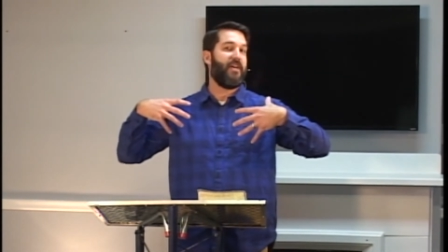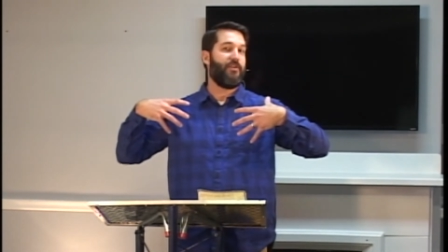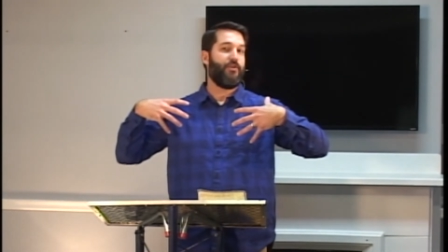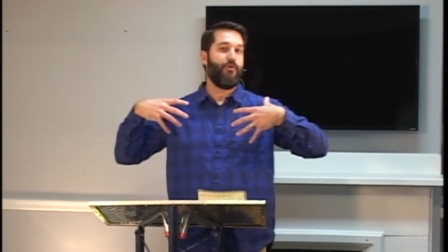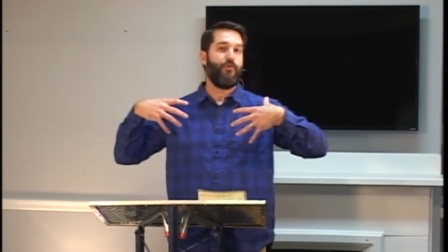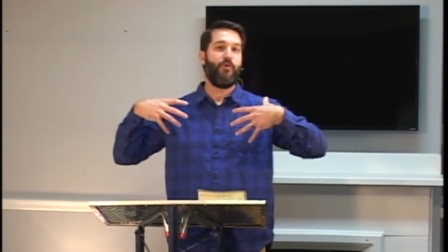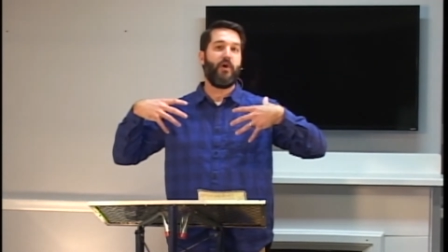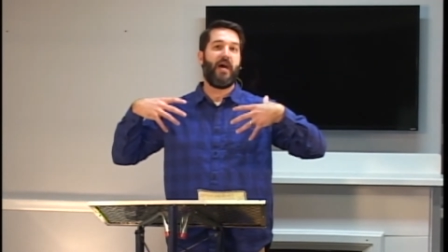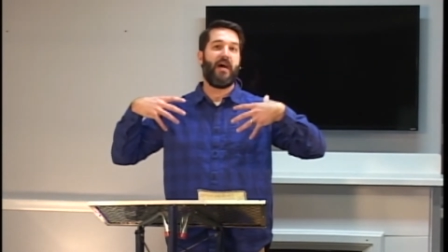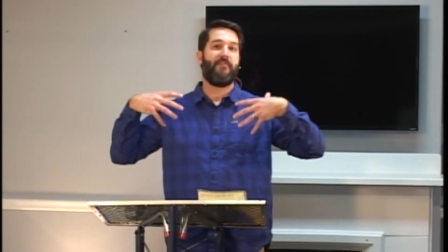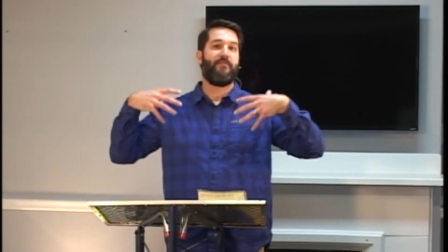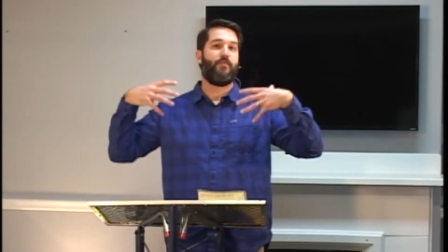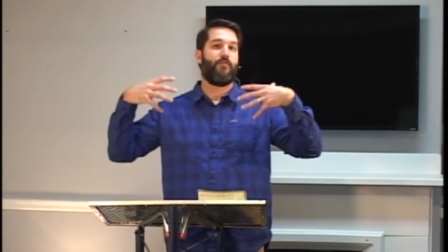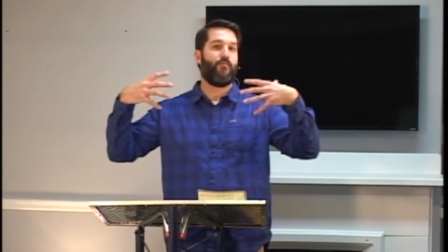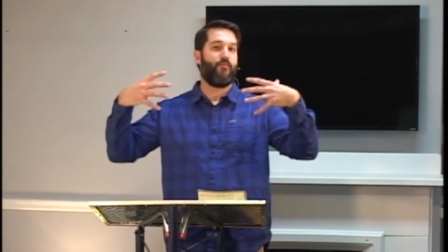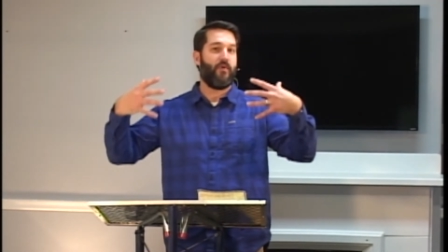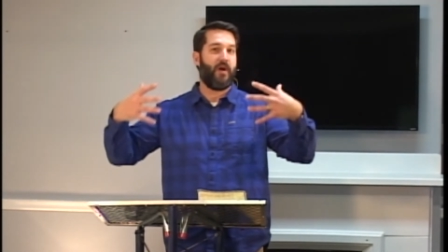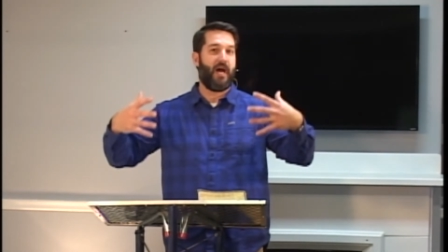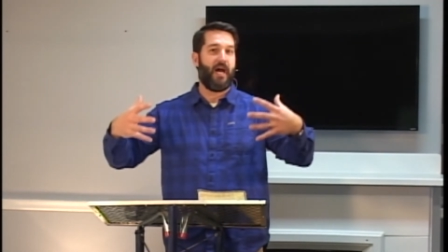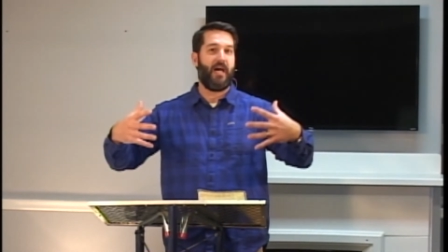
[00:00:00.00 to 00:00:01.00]
you have
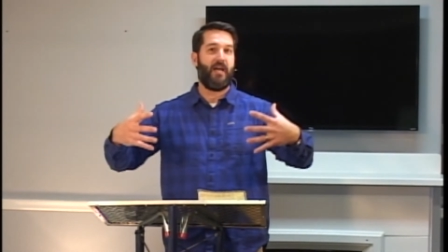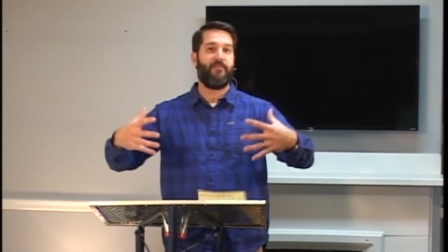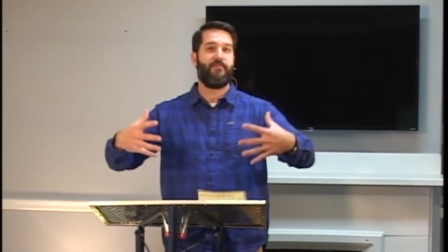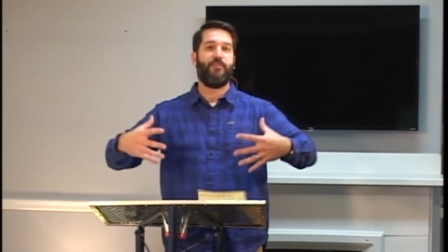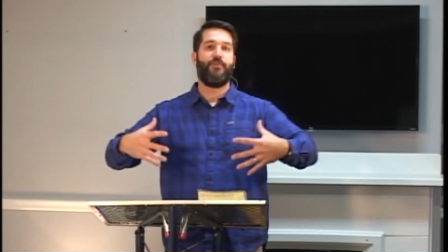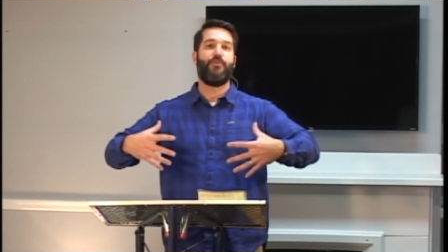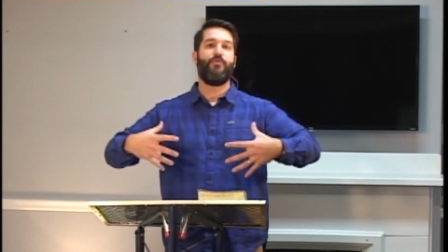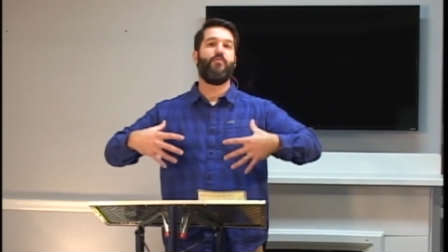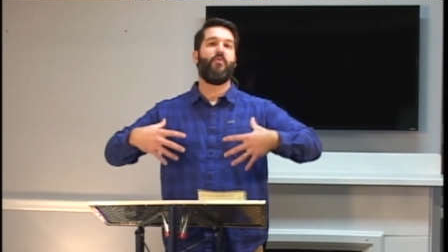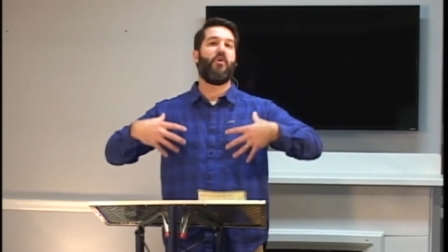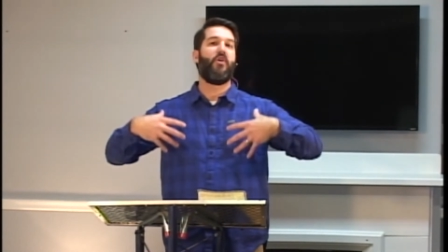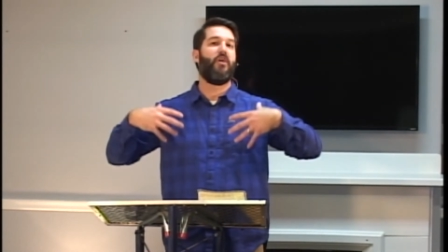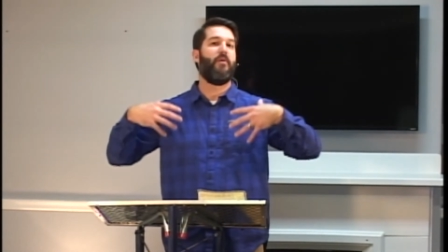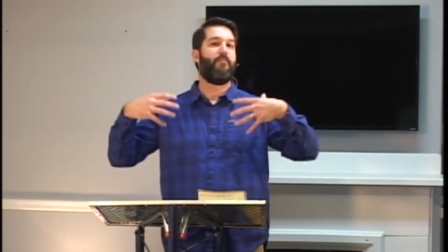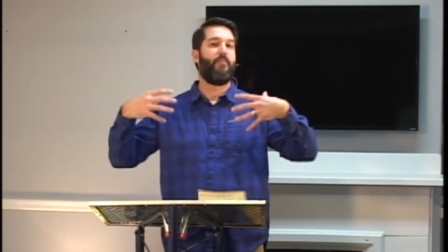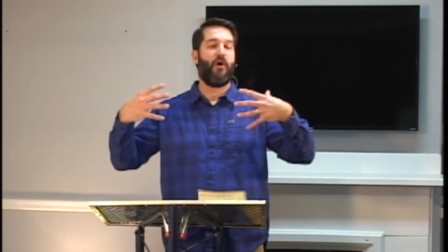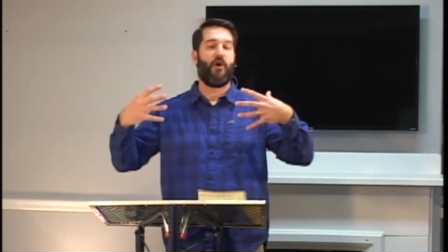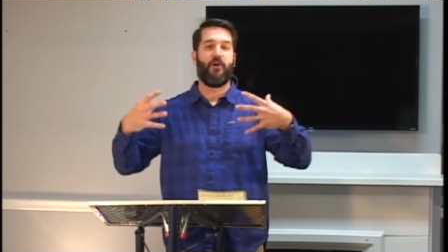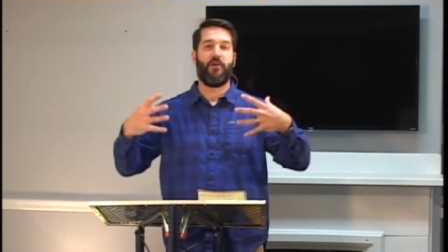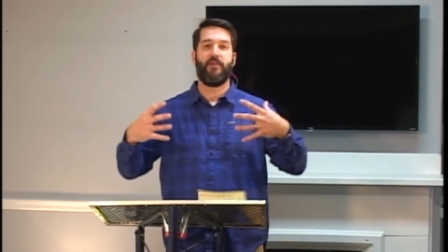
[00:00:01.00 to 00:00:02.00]
arrived and you are a
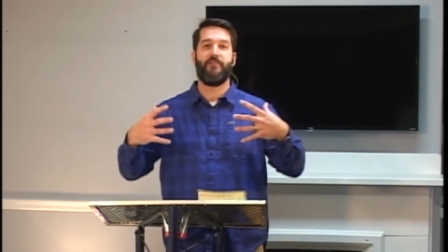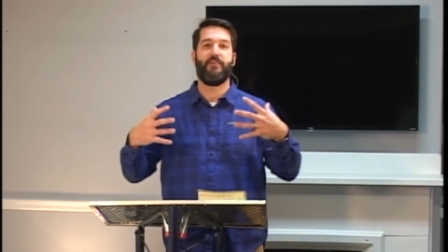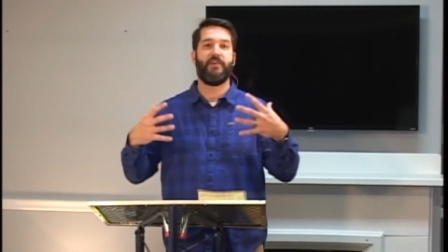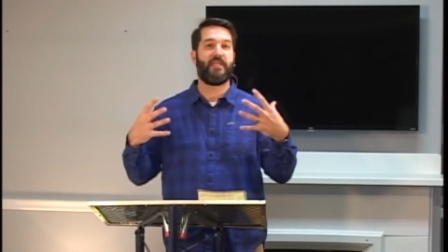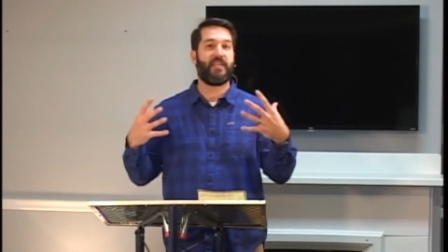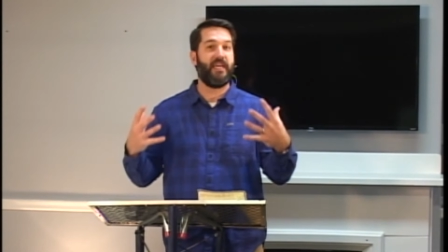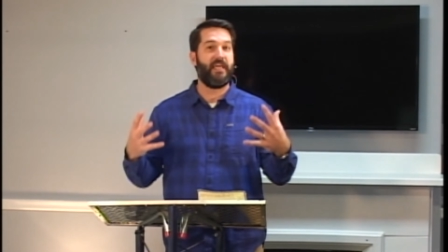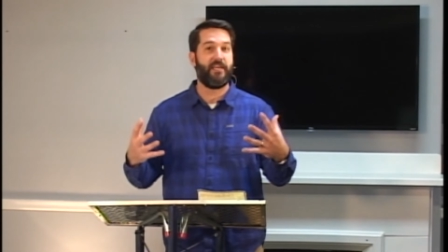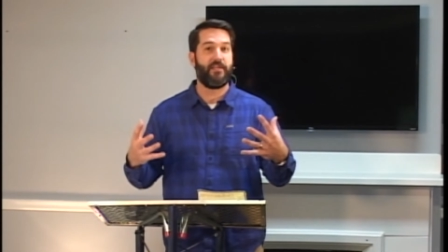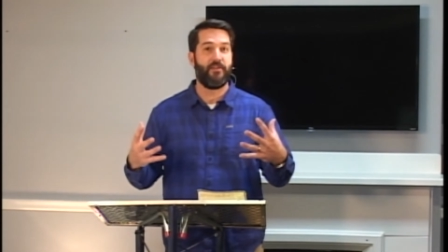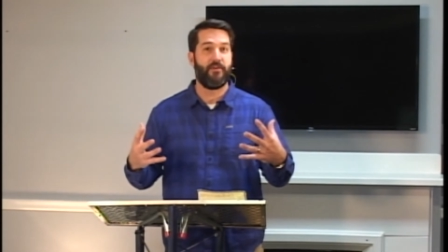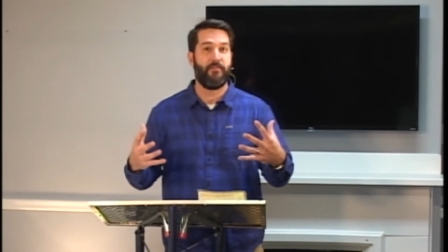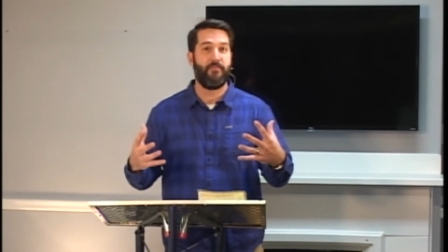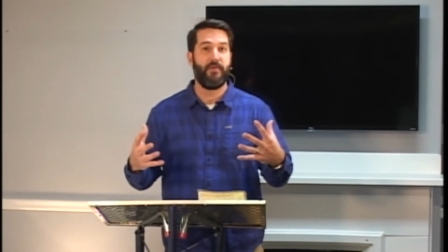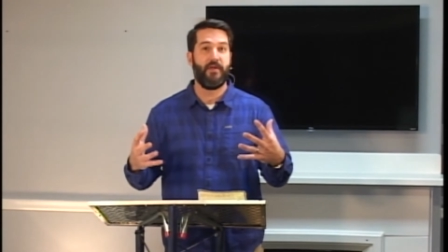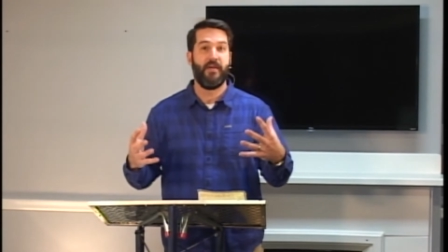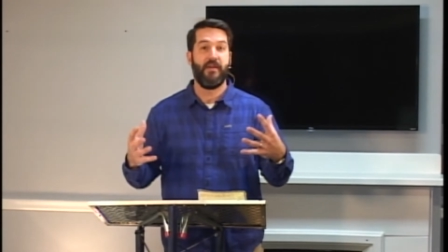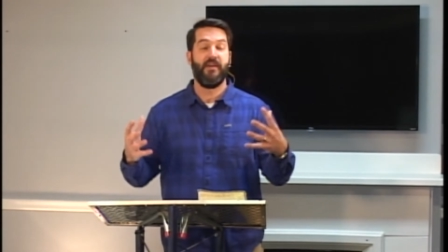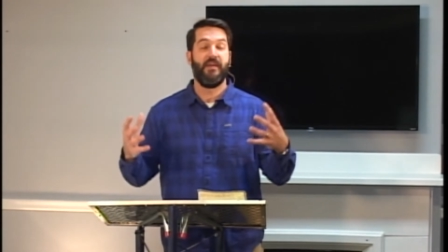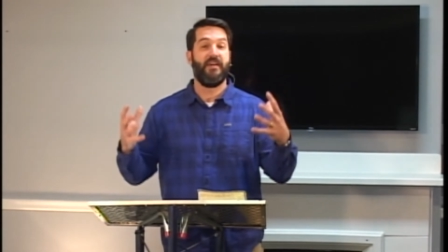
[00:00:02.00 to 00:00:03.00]
part of a kingdom